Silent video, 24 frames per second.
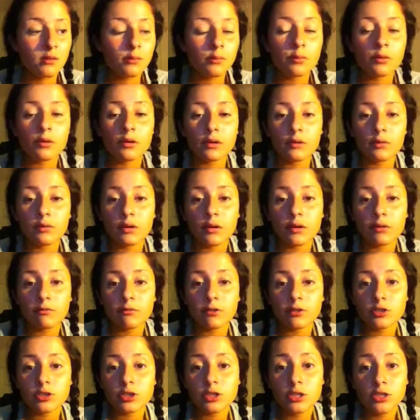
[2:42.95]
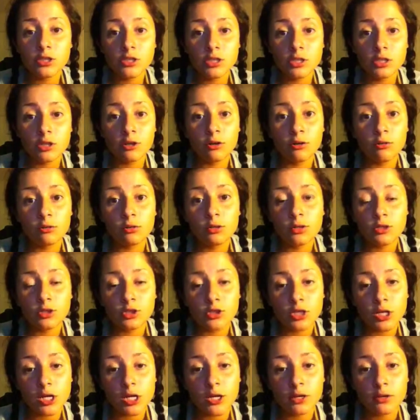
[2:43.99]
but whatever. She's the golden
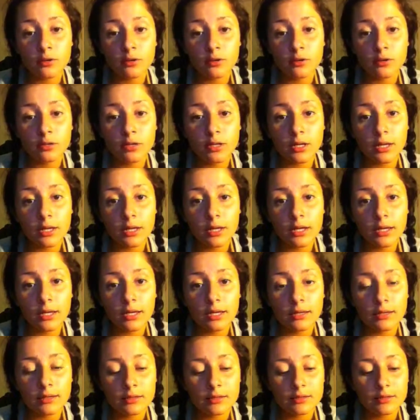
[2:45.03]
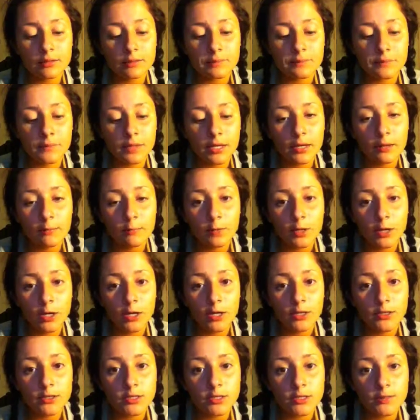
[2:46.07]
child, and I'm
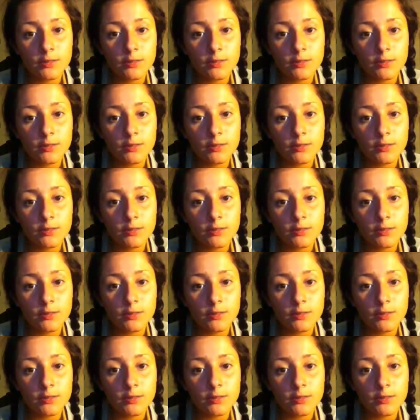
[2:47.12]
not.